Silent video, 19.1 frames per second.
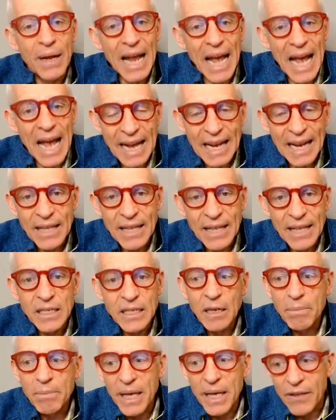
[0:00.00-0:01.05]
adding these
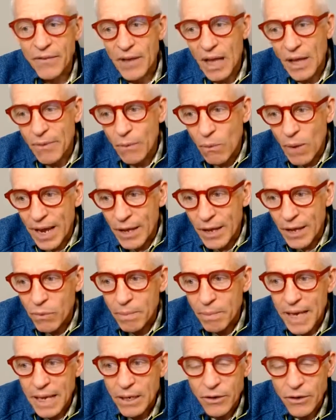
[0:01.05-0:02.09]
little bits, other ways we'll
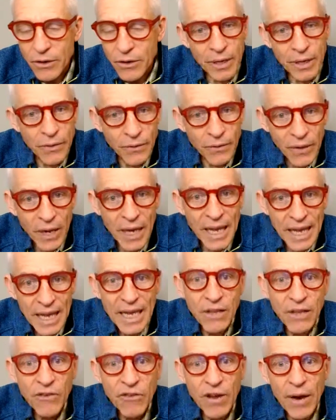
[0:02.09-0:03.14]
be able to do it
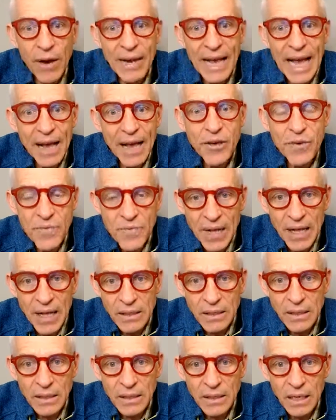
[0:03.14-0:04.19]
is sharing how you
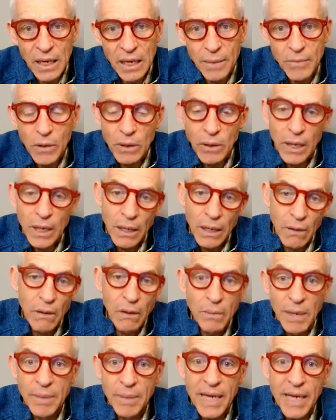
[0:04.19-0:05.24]
felt at a time. Not going, oh,
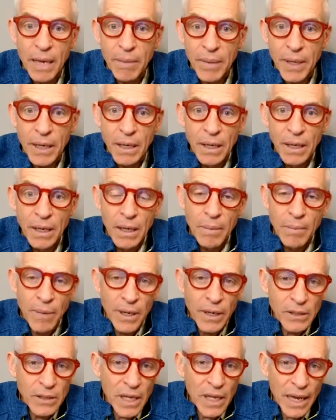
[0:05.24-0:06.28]
it made me happy.
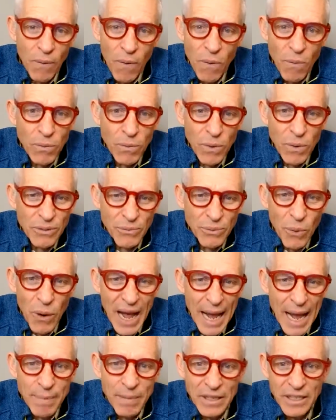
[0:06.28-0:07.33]
But it's like, what
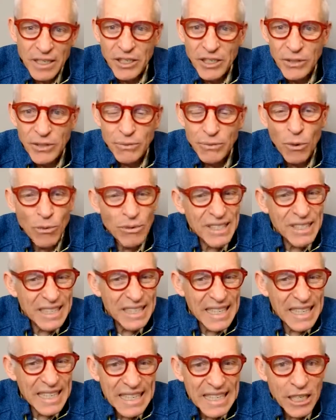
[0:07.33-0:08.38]
happened? What was the
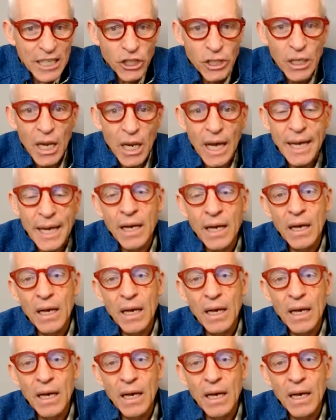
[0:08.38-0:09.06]
sensation like?